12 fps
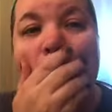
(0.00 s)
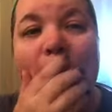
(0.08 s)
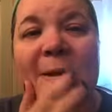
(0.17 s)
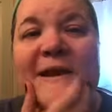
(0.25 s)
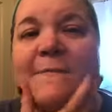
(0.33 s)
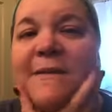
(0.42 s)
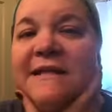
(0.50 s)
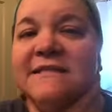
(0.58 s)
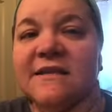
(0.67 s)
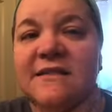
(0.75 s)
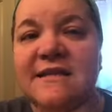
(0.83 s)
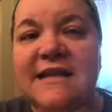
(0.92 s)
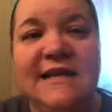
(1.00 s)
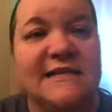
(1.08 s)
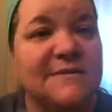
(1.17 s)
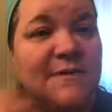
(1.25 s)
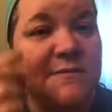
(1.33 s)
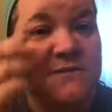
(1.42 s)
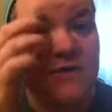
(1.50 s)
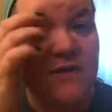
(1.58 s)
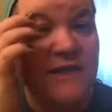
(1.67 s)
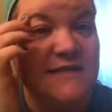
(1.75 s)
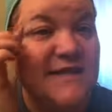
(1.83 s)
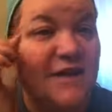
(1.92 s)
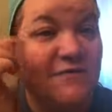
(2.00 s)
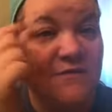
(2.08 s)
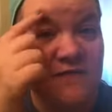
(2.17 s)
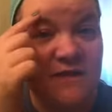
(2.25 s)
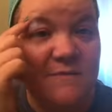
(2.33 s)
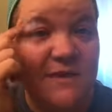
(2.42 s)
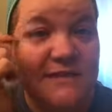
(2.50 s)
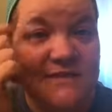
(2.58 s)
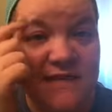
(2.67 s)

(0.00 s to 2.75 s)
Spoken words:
but it depends on the day. Sometimes it's only like 10 or 15 minutes.